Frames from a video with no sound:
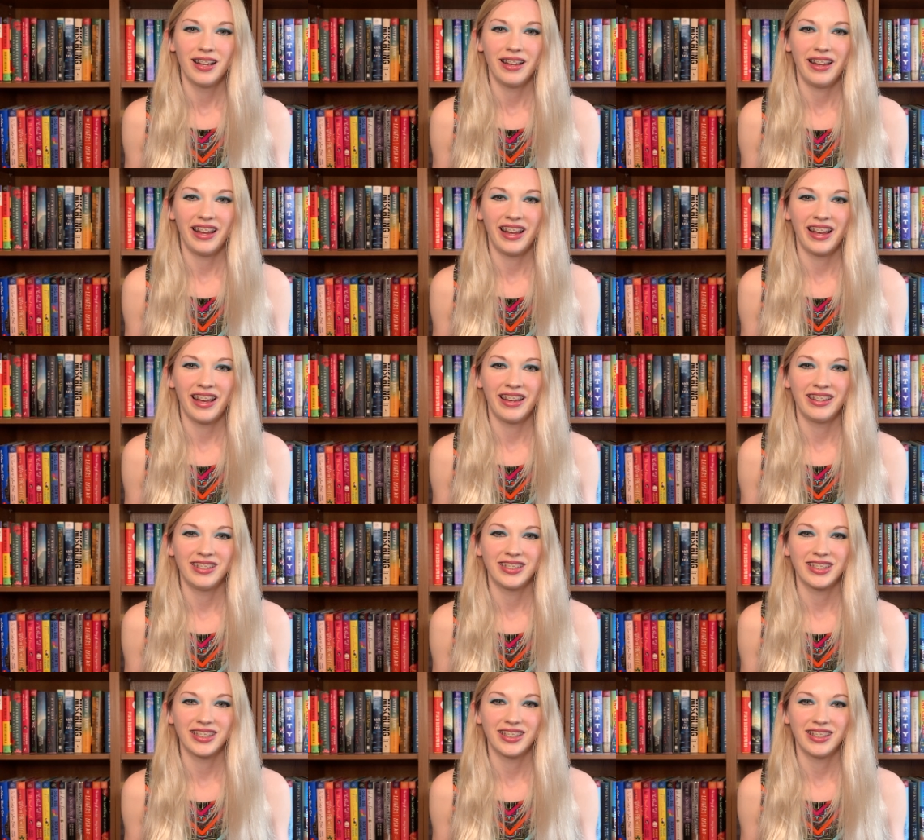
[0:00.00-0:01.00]

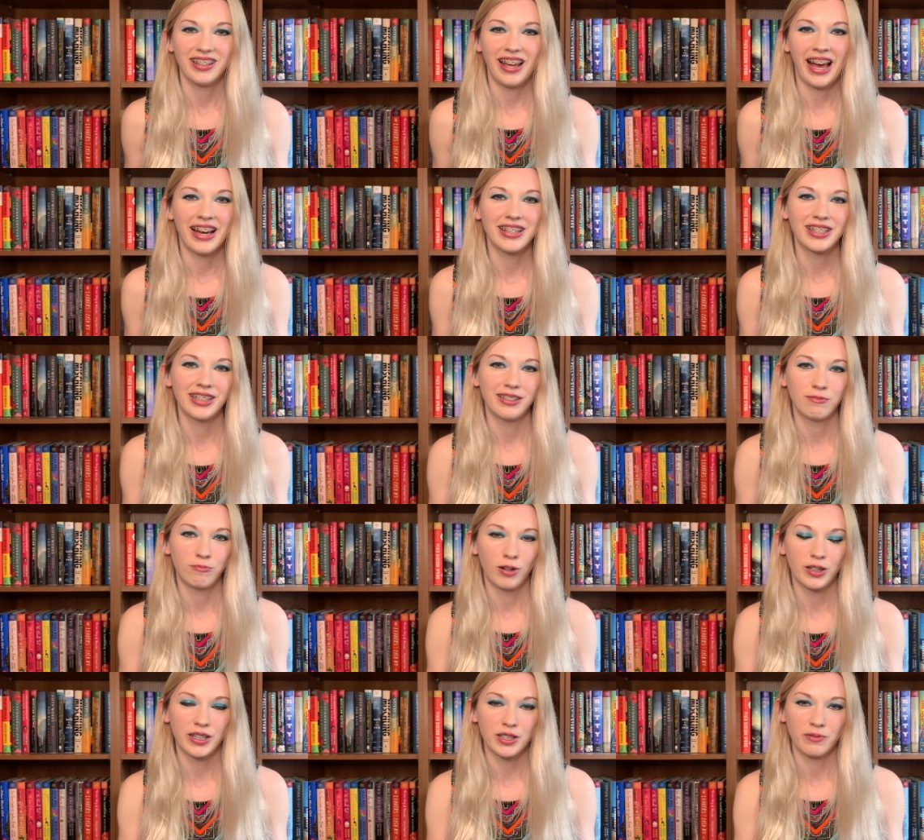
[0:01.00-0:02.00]
And as it
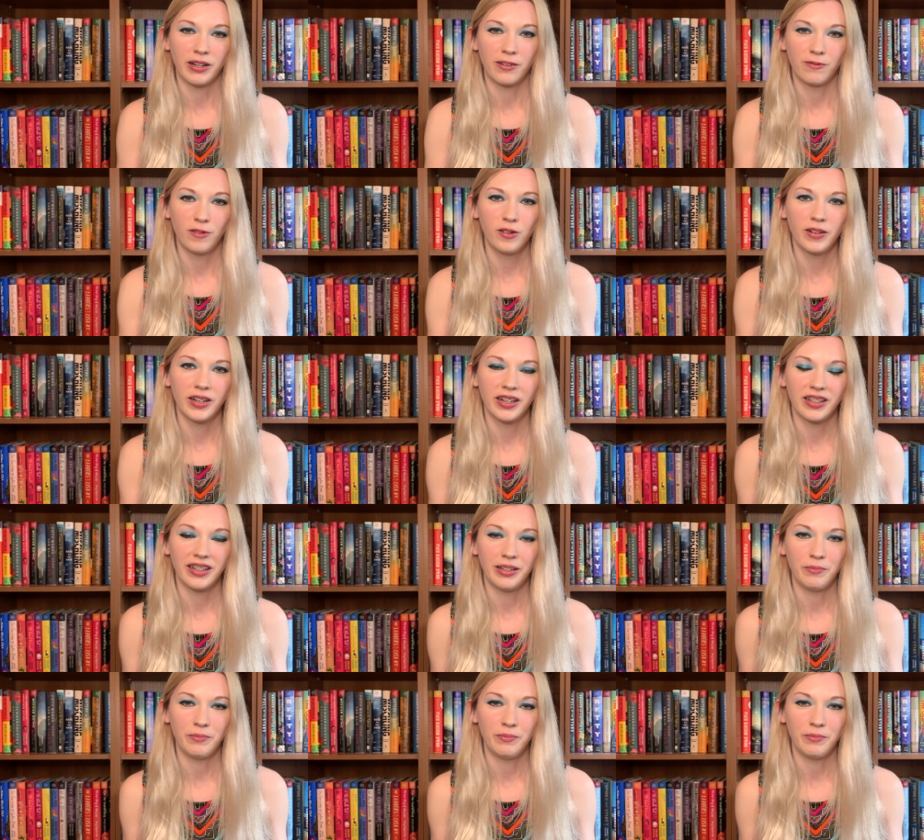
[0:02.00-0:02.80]
worked its way forward,